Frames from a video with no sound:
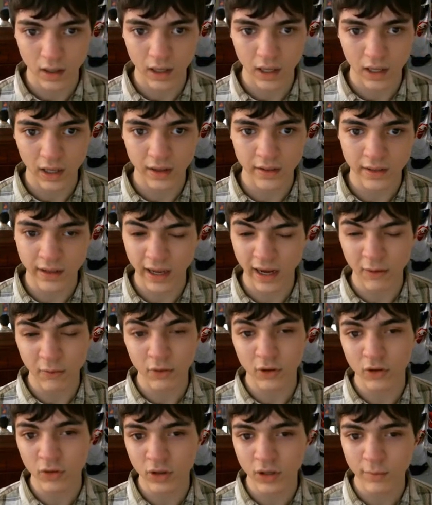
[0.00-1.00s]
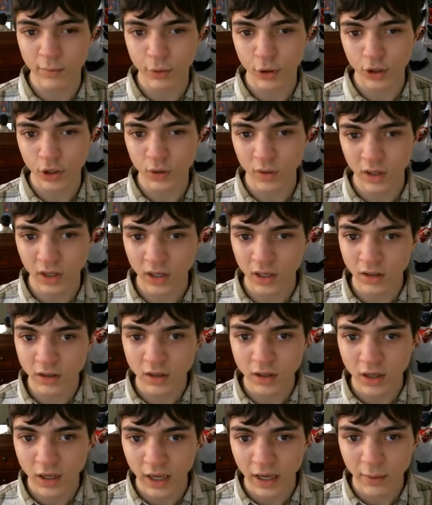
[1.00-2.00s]
And now we're going to put URL,
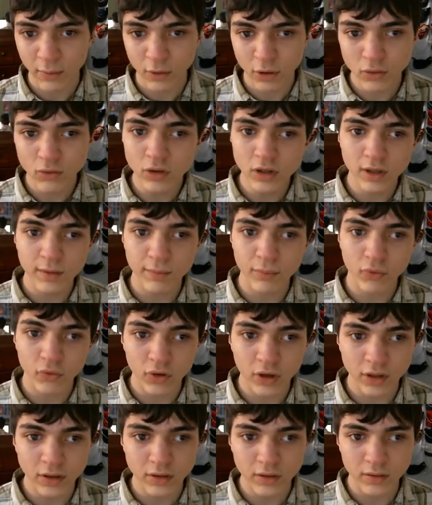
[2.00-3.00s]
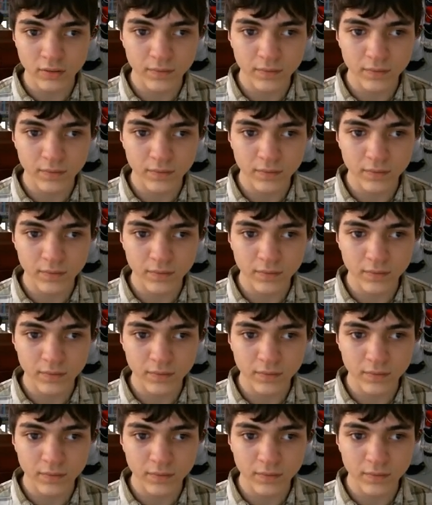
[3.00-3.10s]
and we're going to print